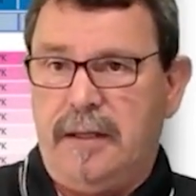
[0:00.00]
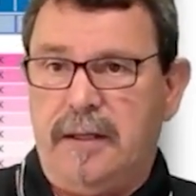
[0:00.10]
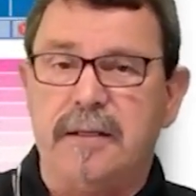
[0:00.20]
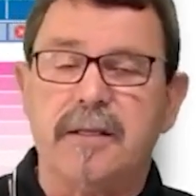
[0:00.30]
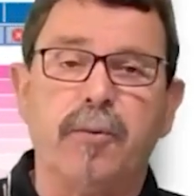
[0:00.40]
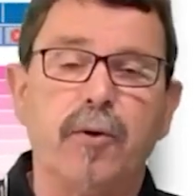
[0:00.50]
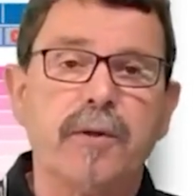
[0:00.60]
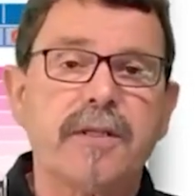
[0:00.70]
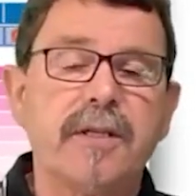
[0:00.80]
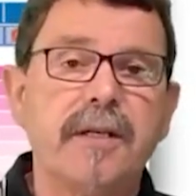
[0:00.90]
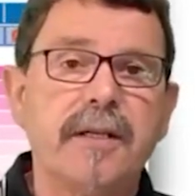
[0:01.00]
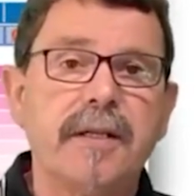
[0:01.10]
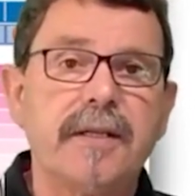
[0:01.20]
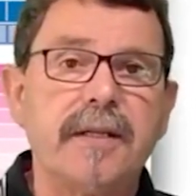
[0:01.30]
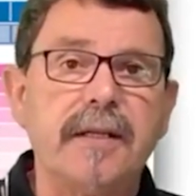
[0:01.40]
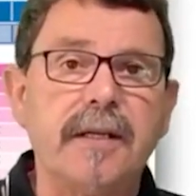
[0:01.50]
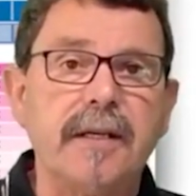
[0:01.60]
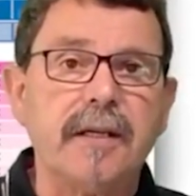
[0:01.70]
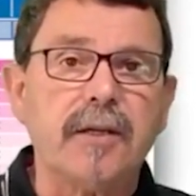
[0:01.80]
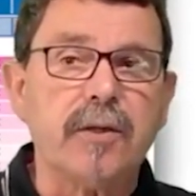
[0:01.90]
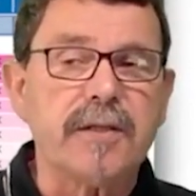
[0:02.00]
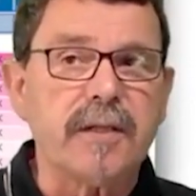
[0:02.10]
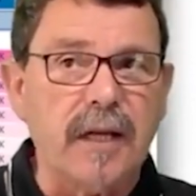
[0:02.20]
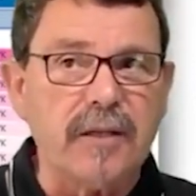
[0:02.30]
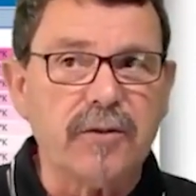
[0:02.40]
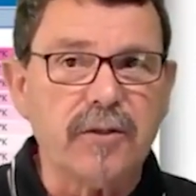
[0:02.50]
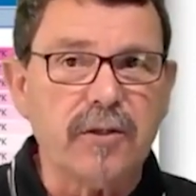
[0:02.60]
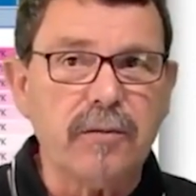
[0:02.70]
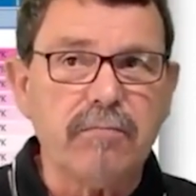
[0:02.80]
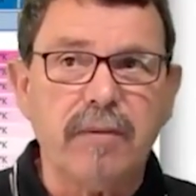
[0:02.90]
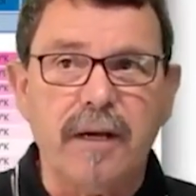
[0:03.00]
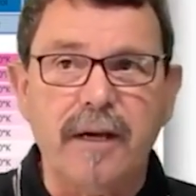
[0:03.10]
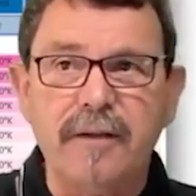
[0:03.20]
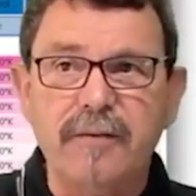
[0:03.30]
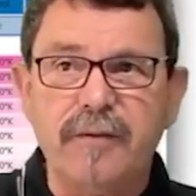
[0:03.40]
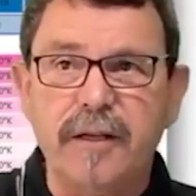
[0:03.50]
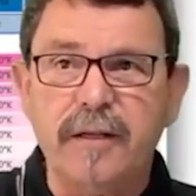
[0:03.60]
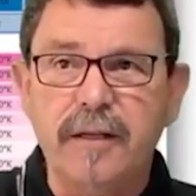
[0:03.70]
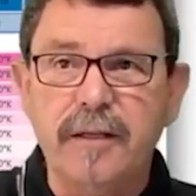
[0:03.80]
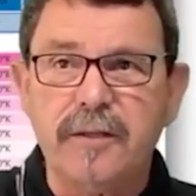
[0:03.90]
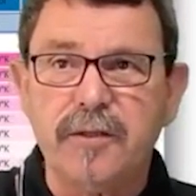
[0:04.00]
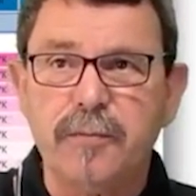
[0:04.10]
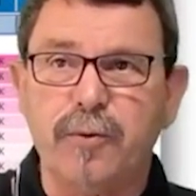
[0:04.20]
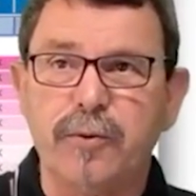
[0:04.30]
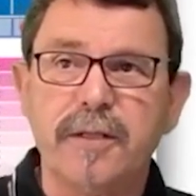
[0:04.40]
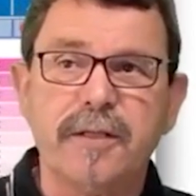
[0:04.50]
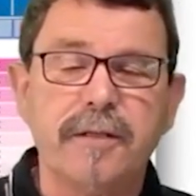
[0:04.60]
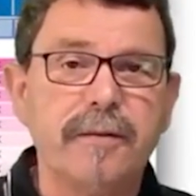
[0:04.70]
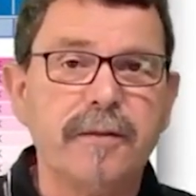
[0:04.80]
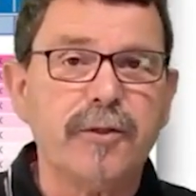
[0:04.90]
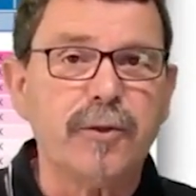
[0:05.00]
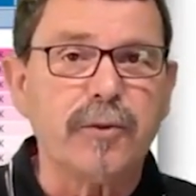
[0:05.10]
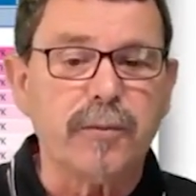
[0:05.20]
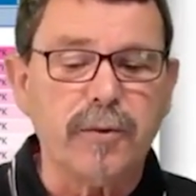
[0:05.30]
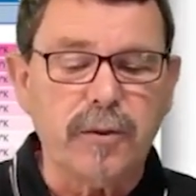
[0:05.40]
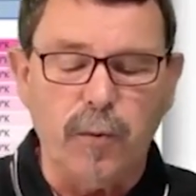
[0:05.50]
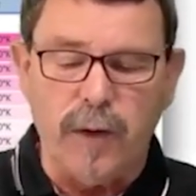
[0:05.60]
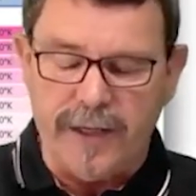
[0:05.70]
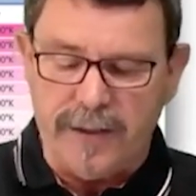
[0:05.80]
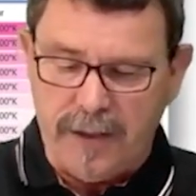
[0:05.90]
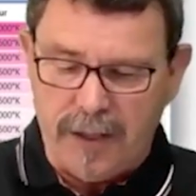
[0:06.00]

supports the constant light control, and finally supports tunable white.